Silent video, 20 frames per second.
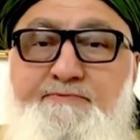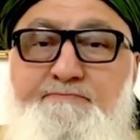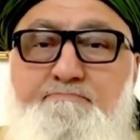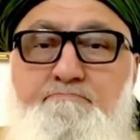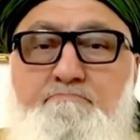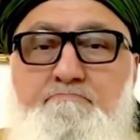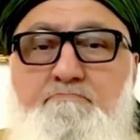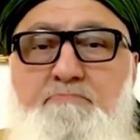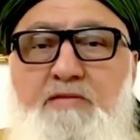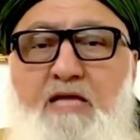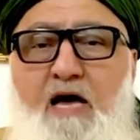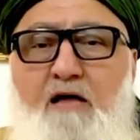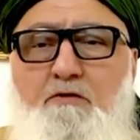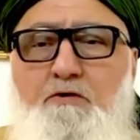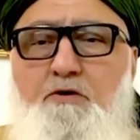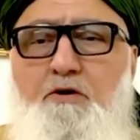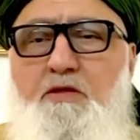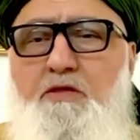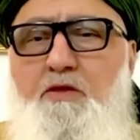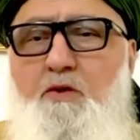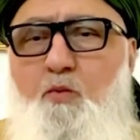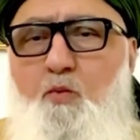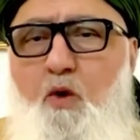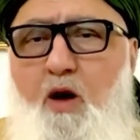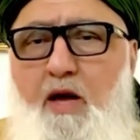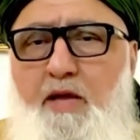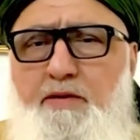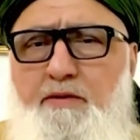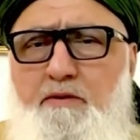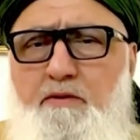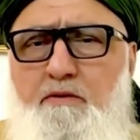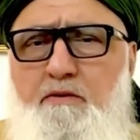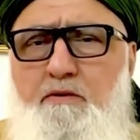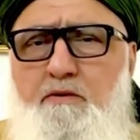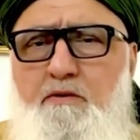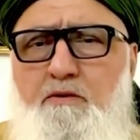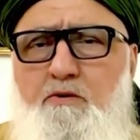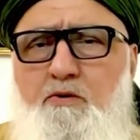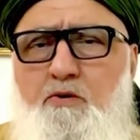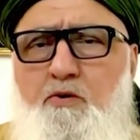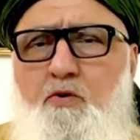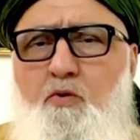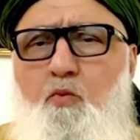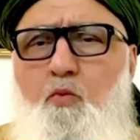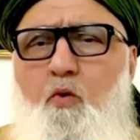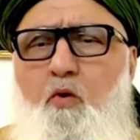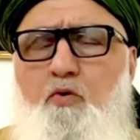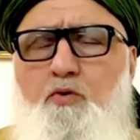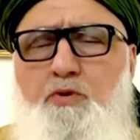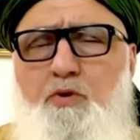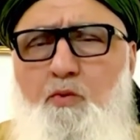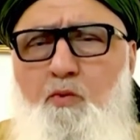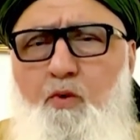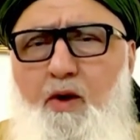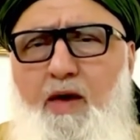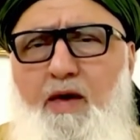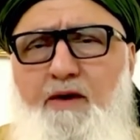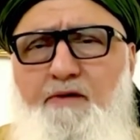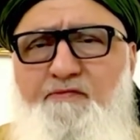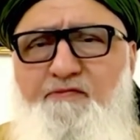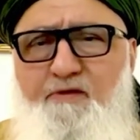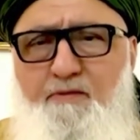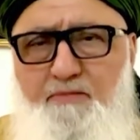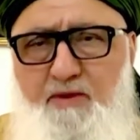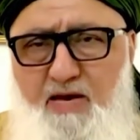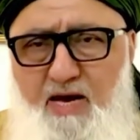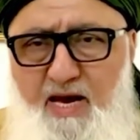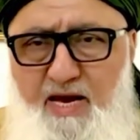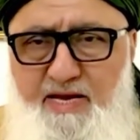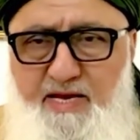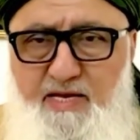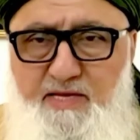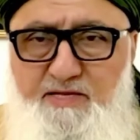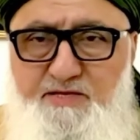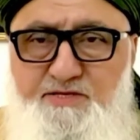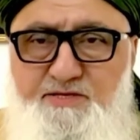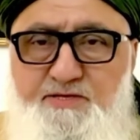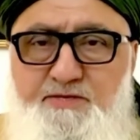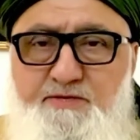Now look at the one who walked away from guidance.